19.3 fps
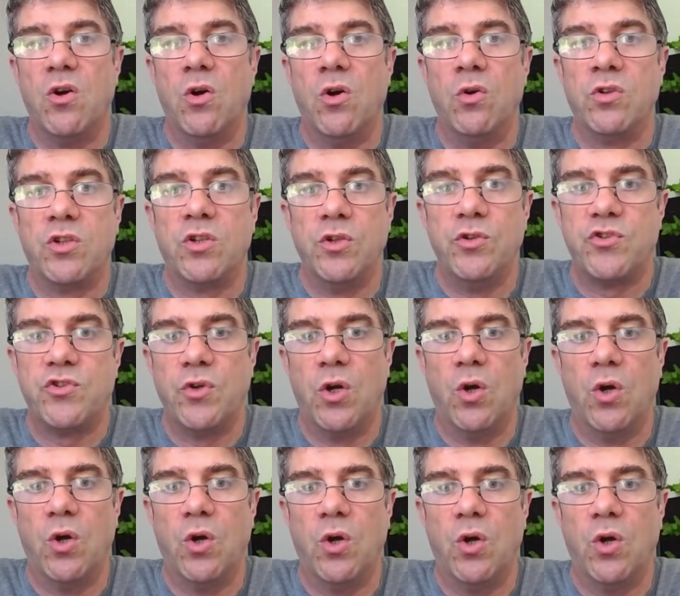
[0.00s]
own
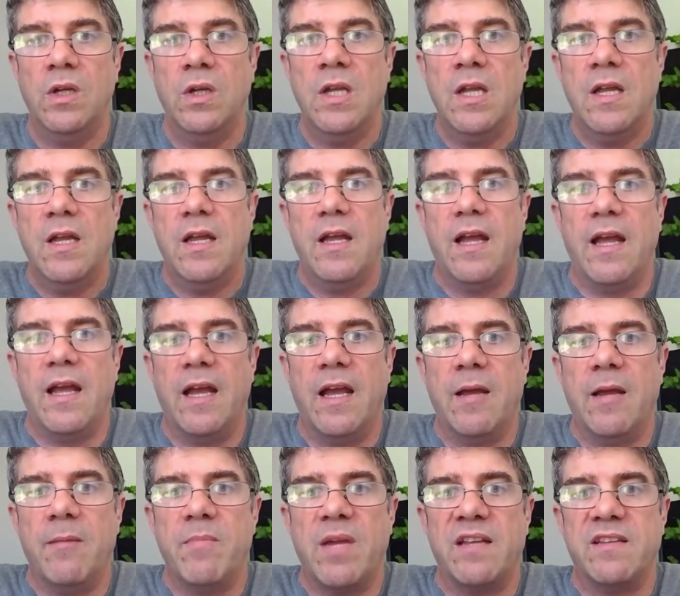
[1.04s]
control,
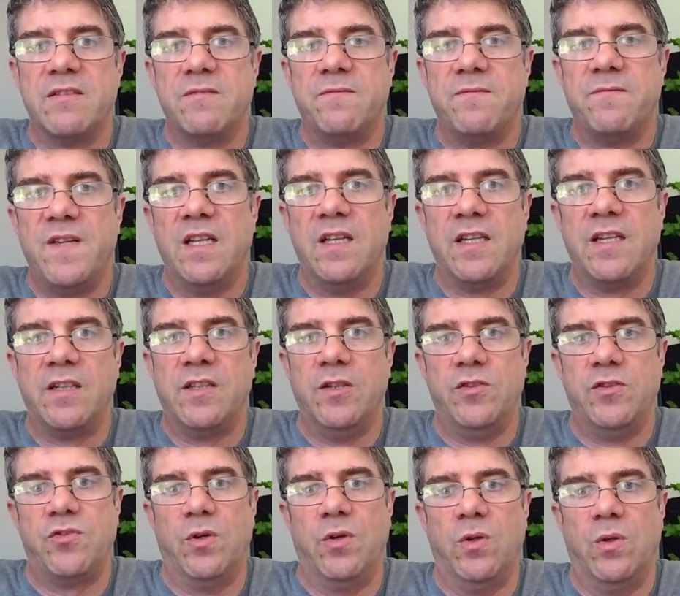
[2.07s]
Um, and to feel in
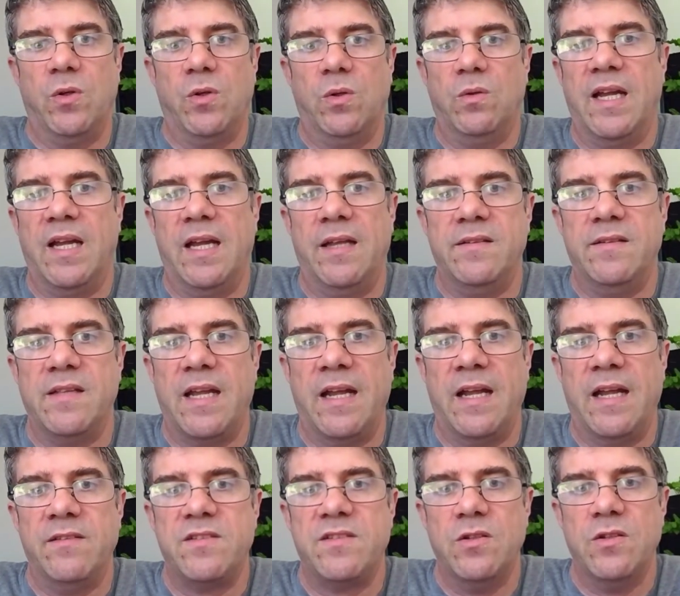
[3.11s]
control, and
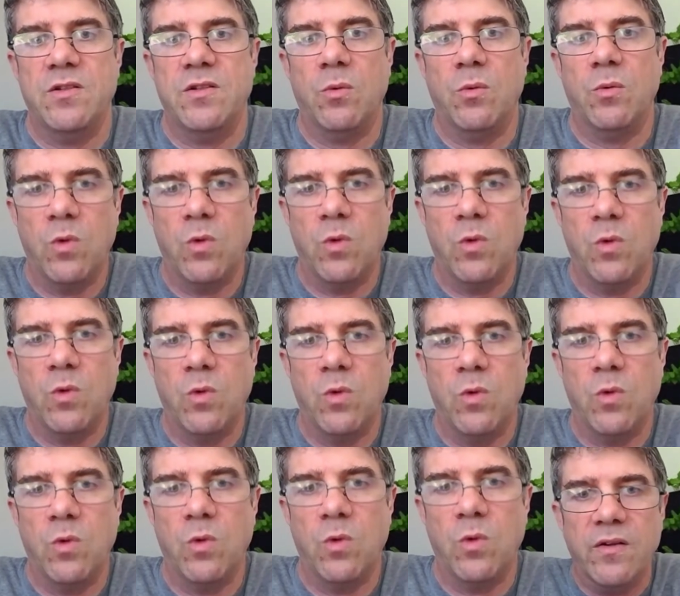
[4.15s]
and to not worry
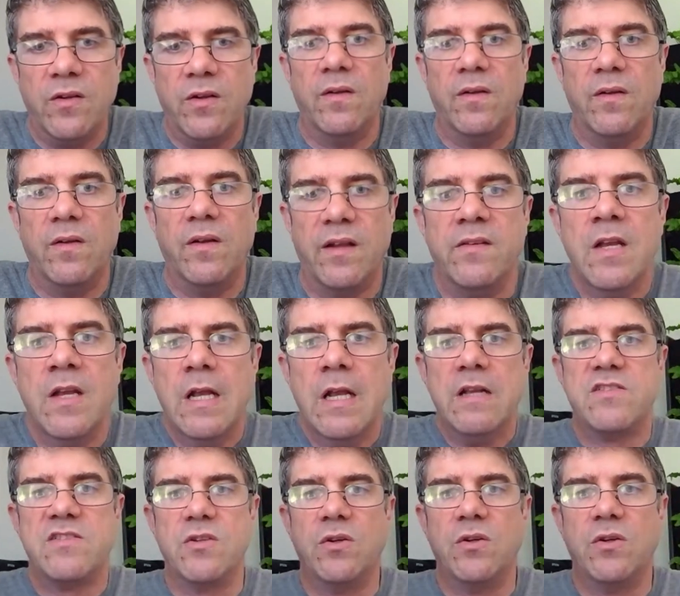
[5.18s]
that, you know, and
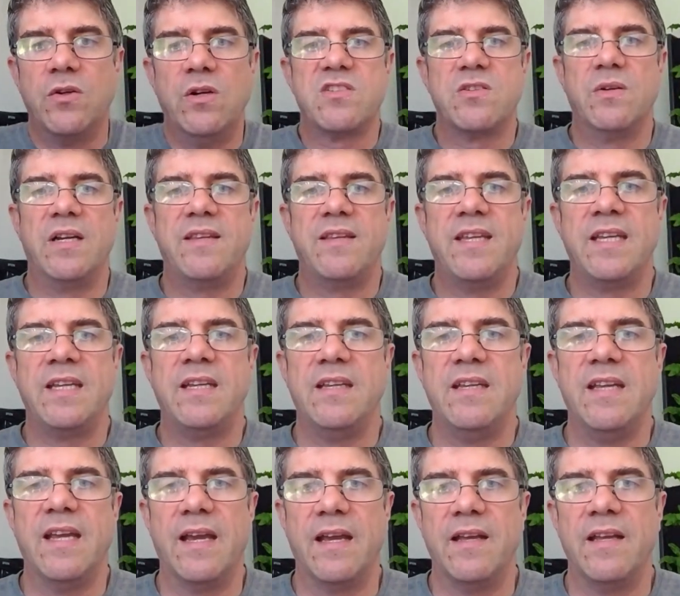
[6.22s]
so so I think,
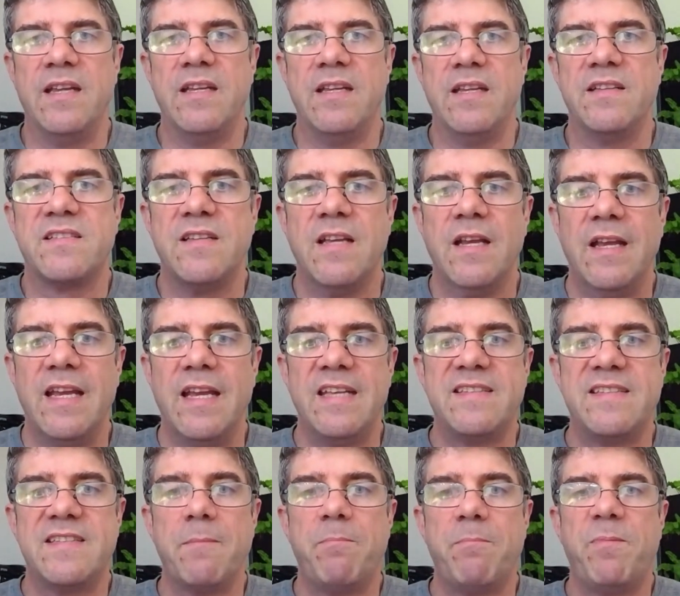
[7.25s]
yeah, it's
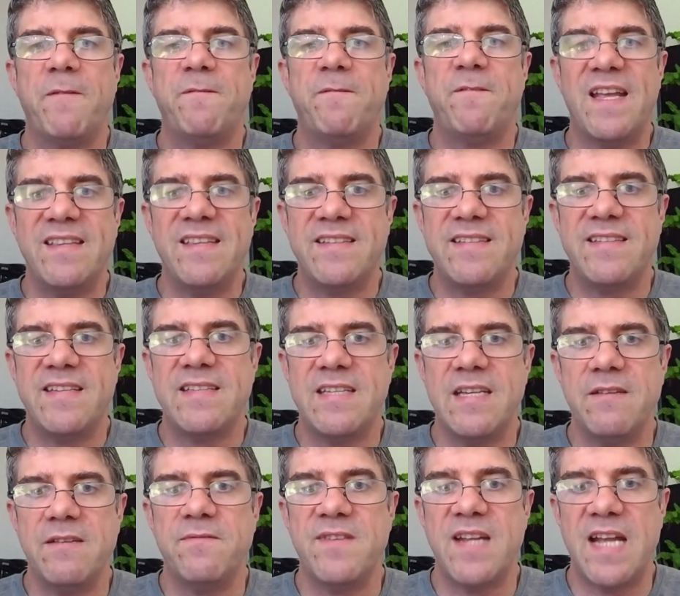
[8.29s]
it's a
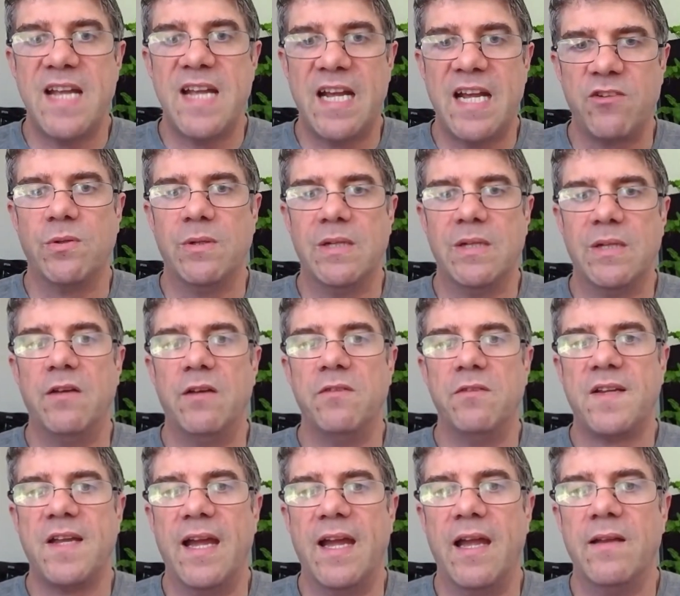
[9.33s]
preventative natural health
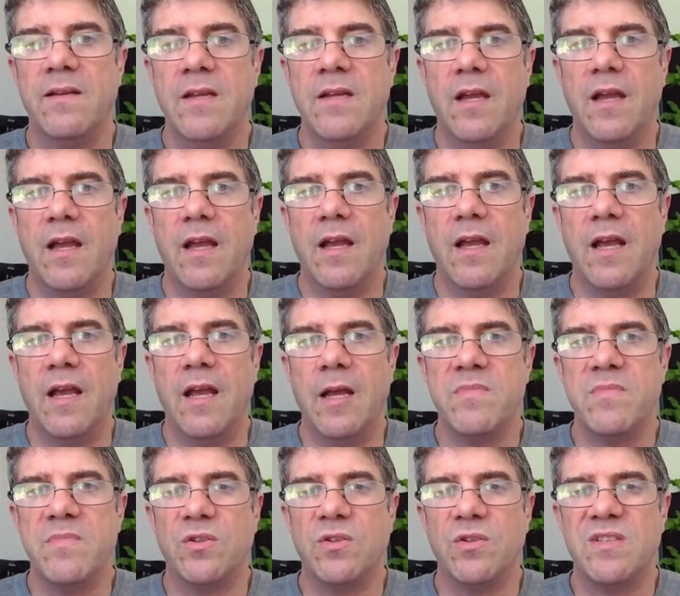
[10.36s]
care. Um,
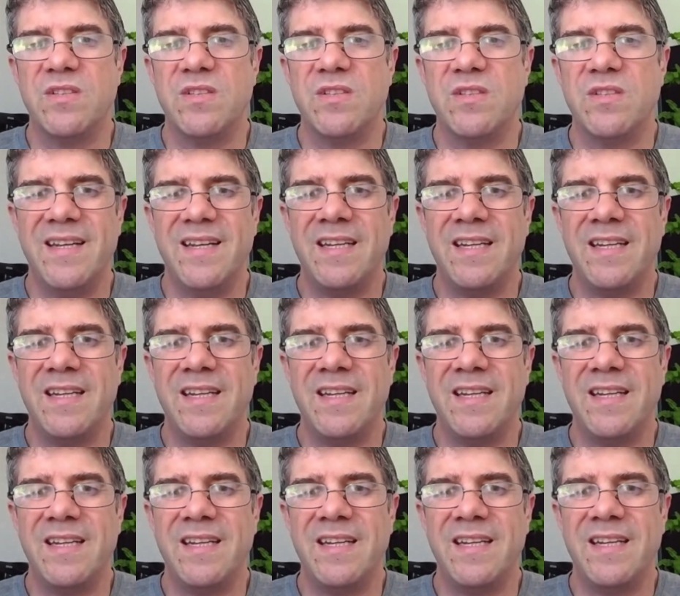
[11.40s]
so designing
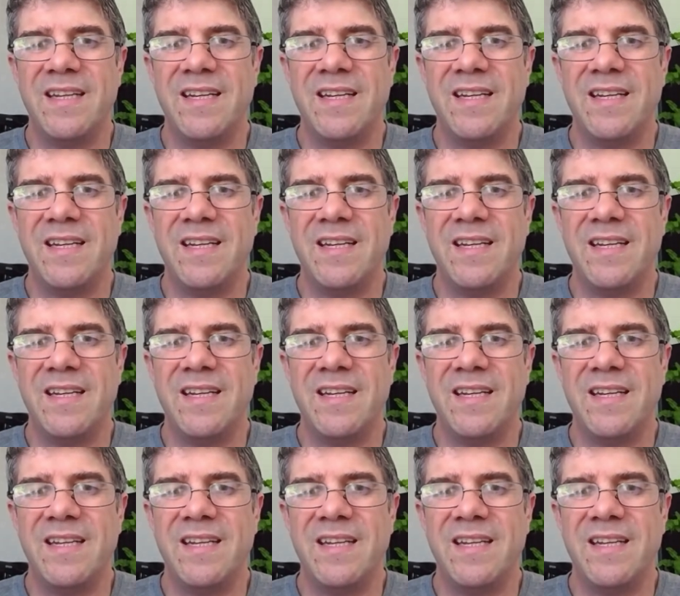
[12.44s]
gardens or designing
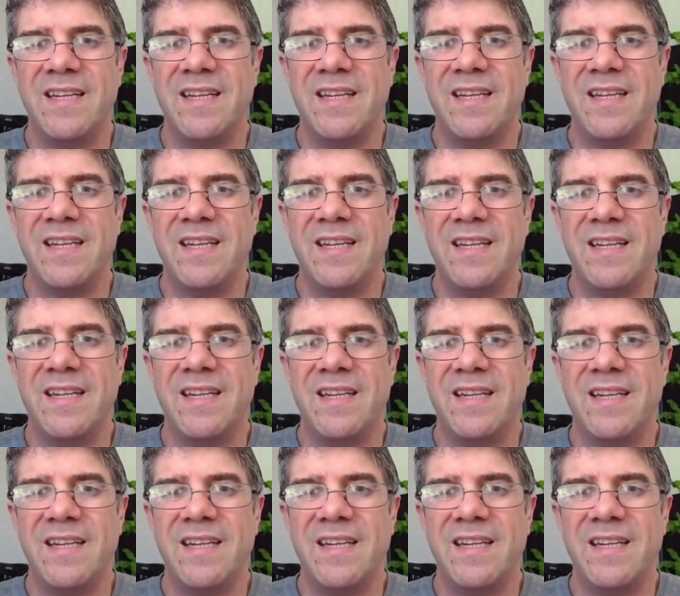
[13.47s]
blueprints for
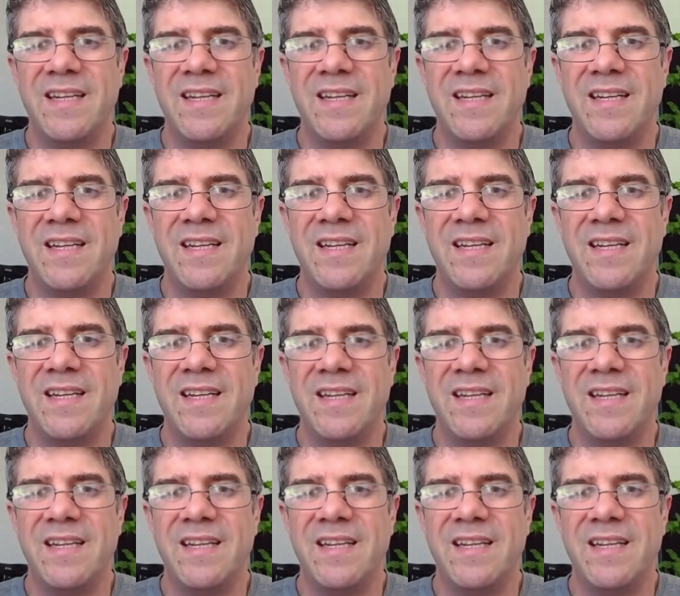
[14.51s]
well-being, which plants,